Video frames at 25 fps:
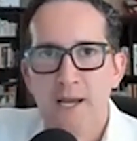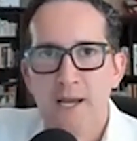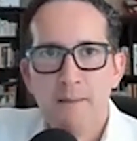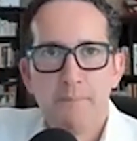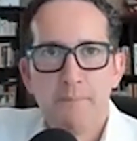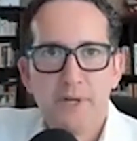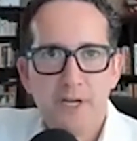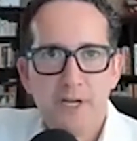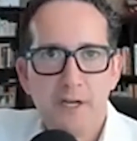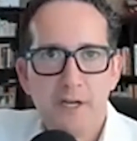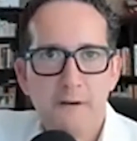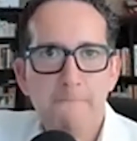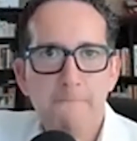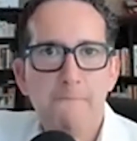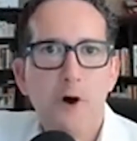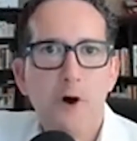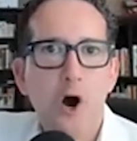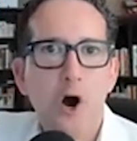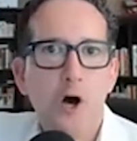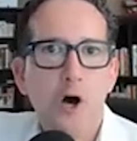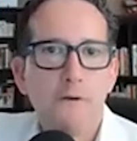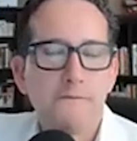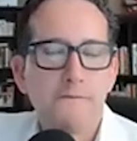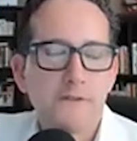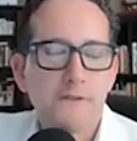but it
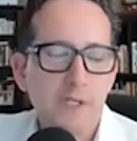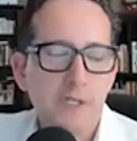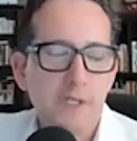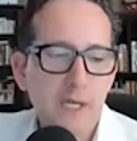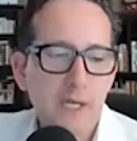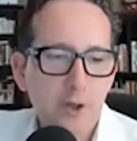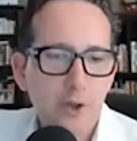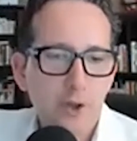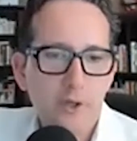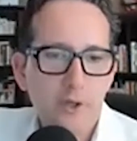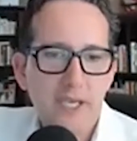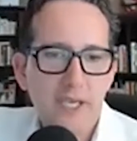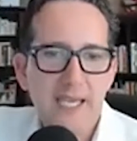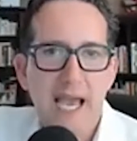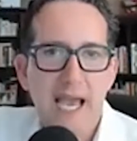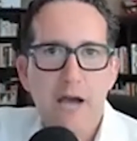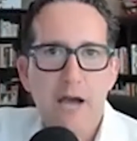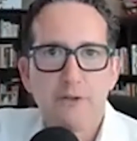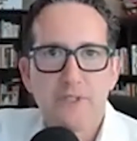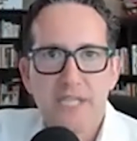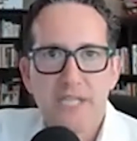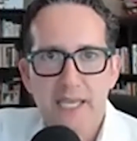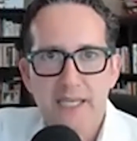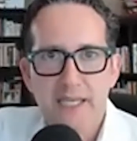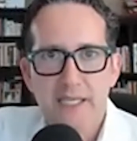involves looking
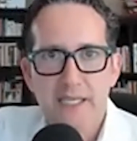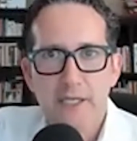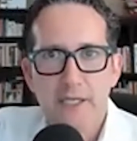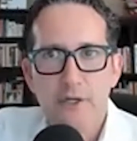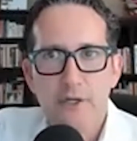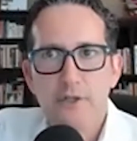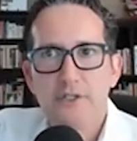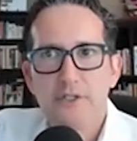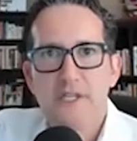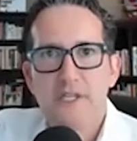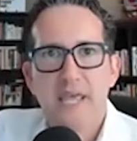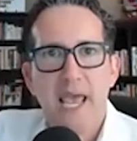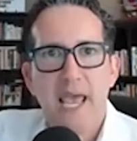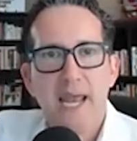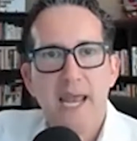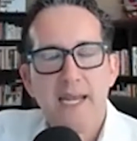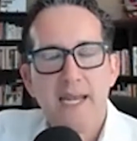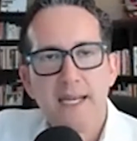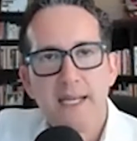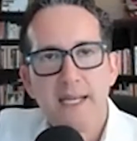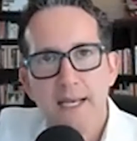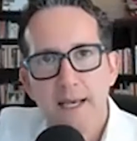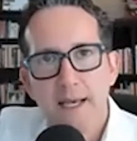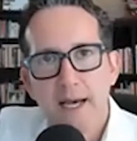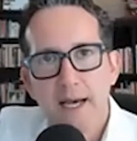out 10 years, then